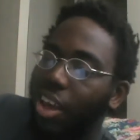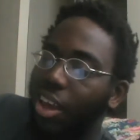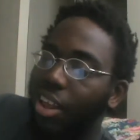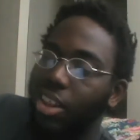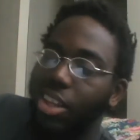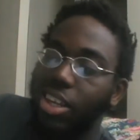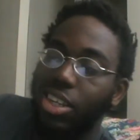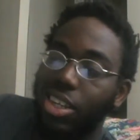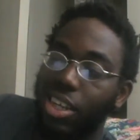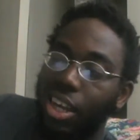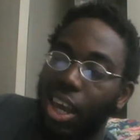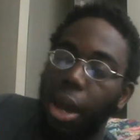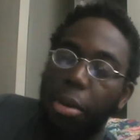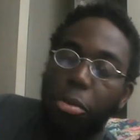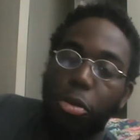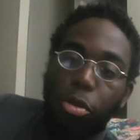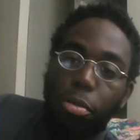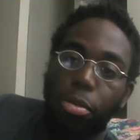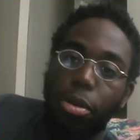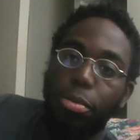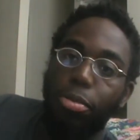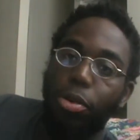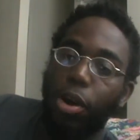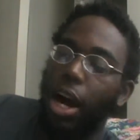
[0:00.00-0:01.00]
This game will
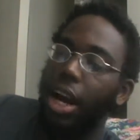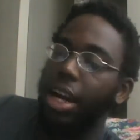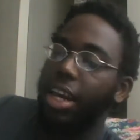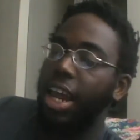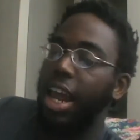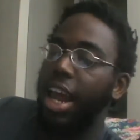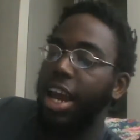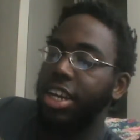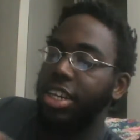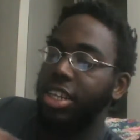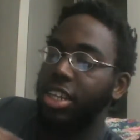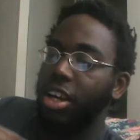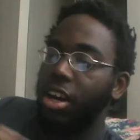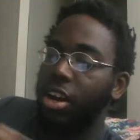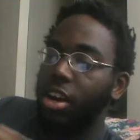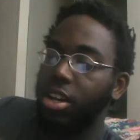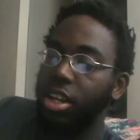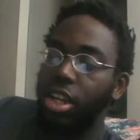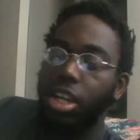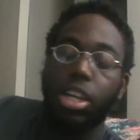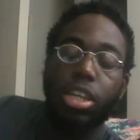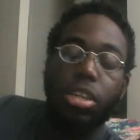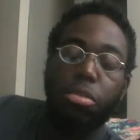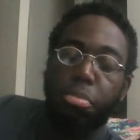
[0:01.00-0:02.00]
be broadcast
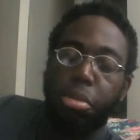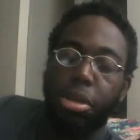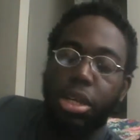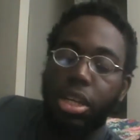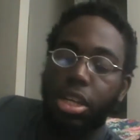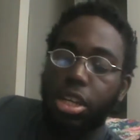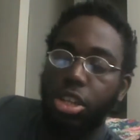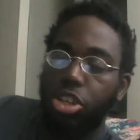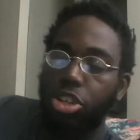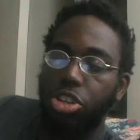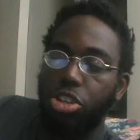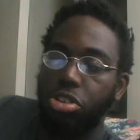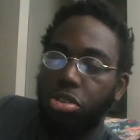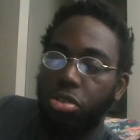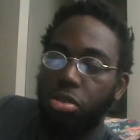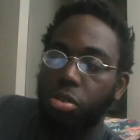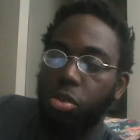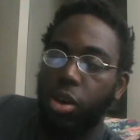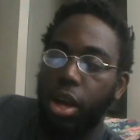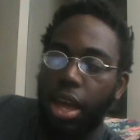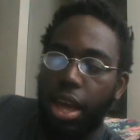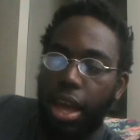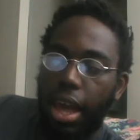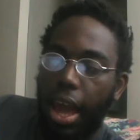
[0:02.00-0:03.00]
on
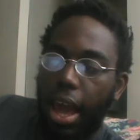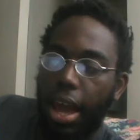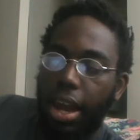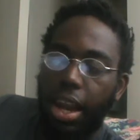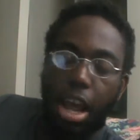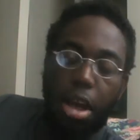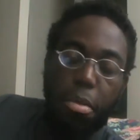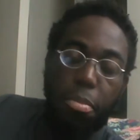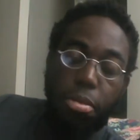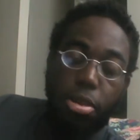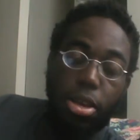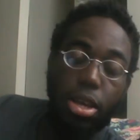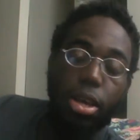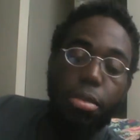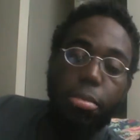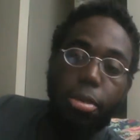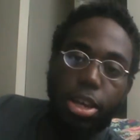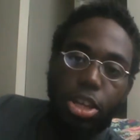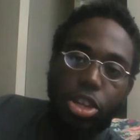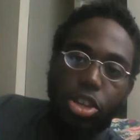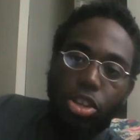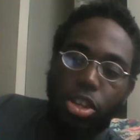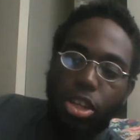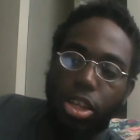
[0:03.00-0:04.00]
ESPN2 at 8 p.m.
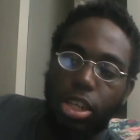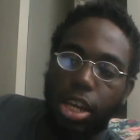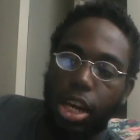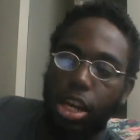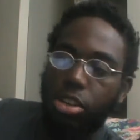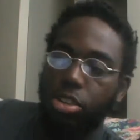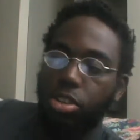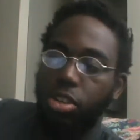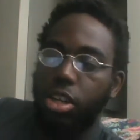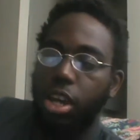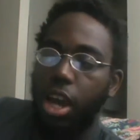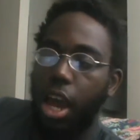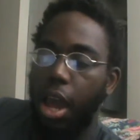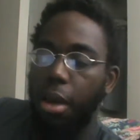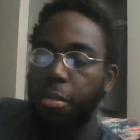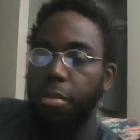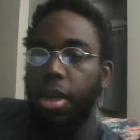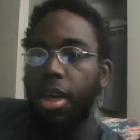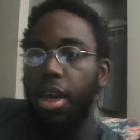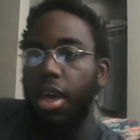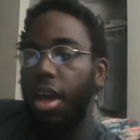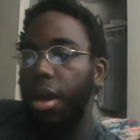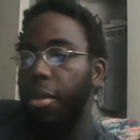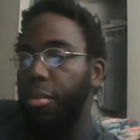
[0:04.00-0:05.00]
Eastern Standard Time.
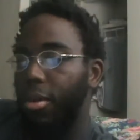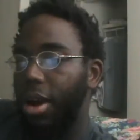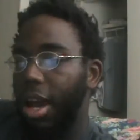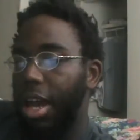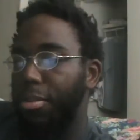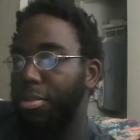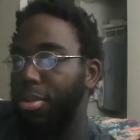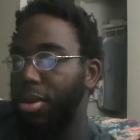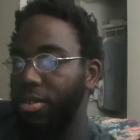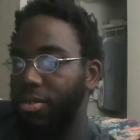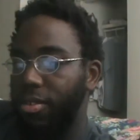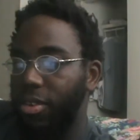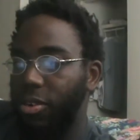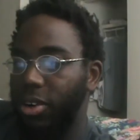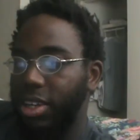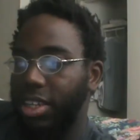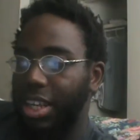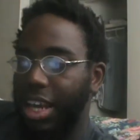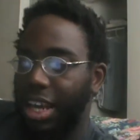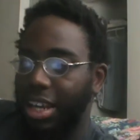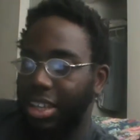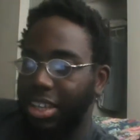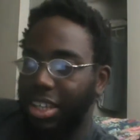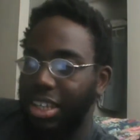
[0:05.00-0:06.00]
My preview is
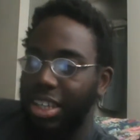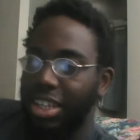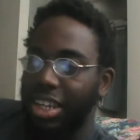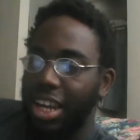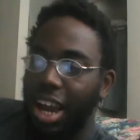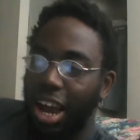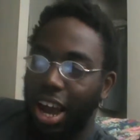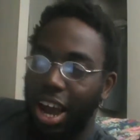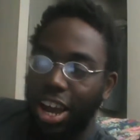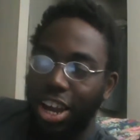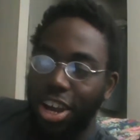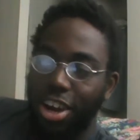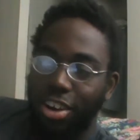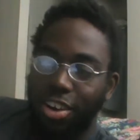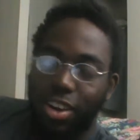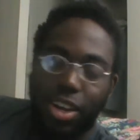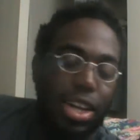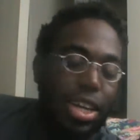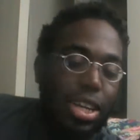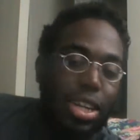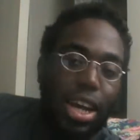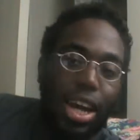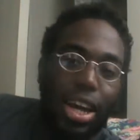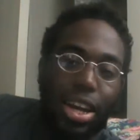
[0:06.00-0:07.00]
that the Sky are
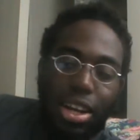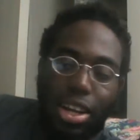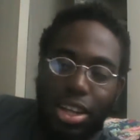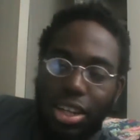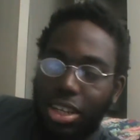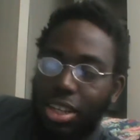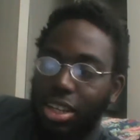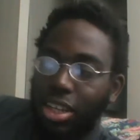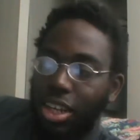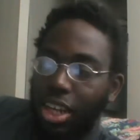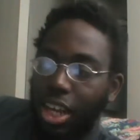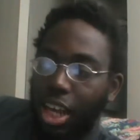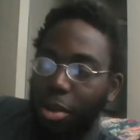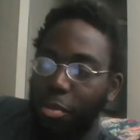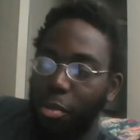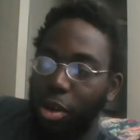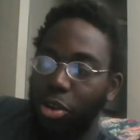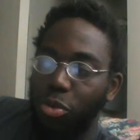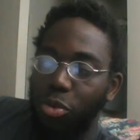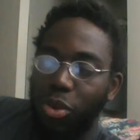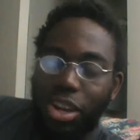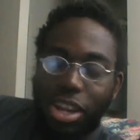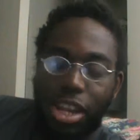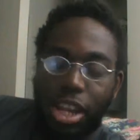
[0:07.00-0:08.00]
a deadly team,
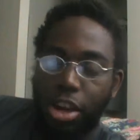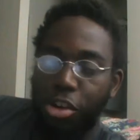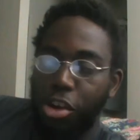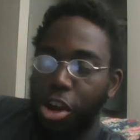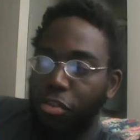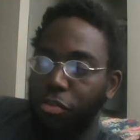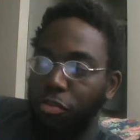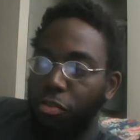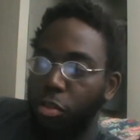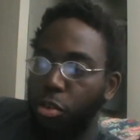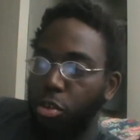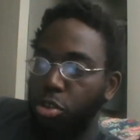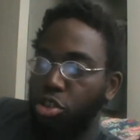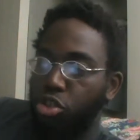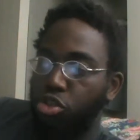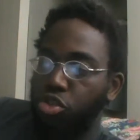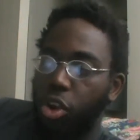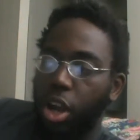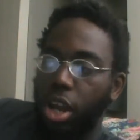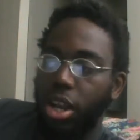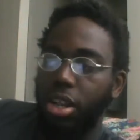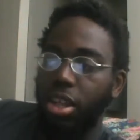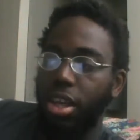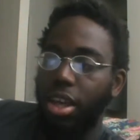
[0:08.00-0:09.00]
and when they're at full
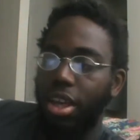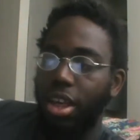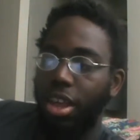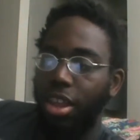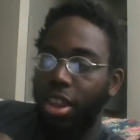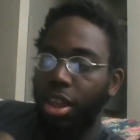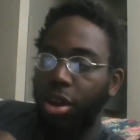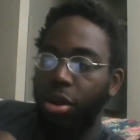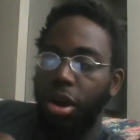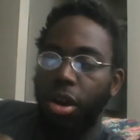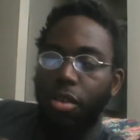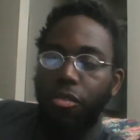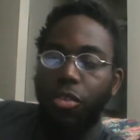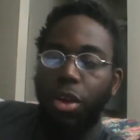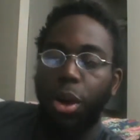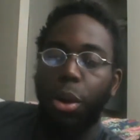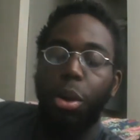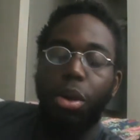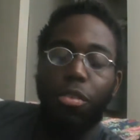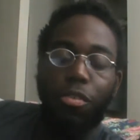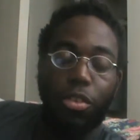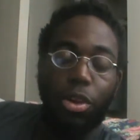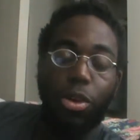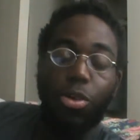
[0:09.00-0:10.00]
strength, there are
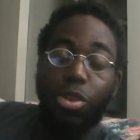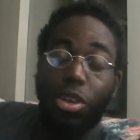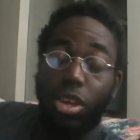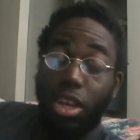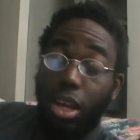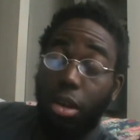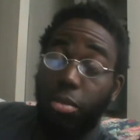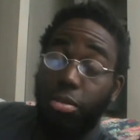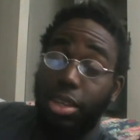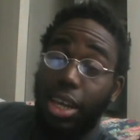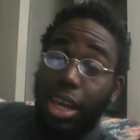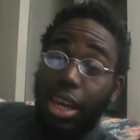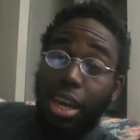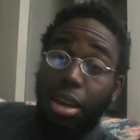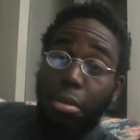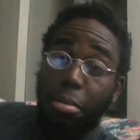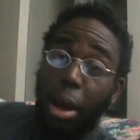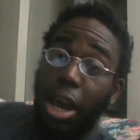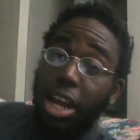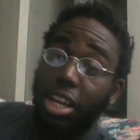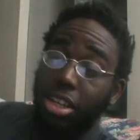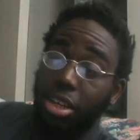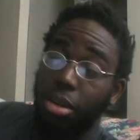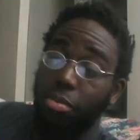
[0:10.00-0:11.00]
very few teams that can
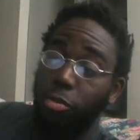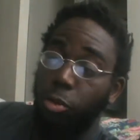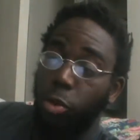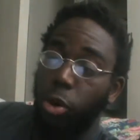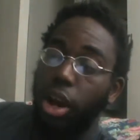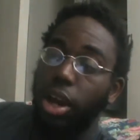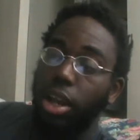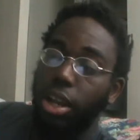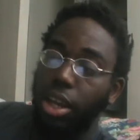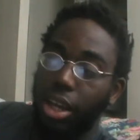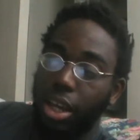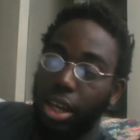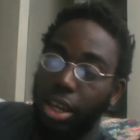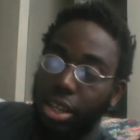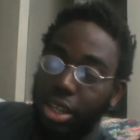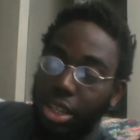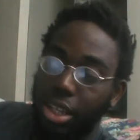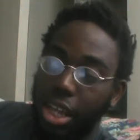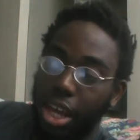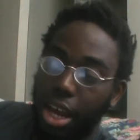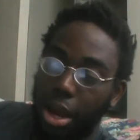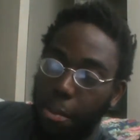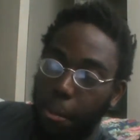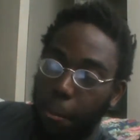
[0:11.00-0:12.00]
match up well
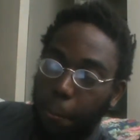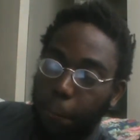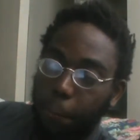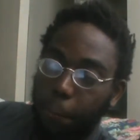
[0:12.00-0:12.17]
against them.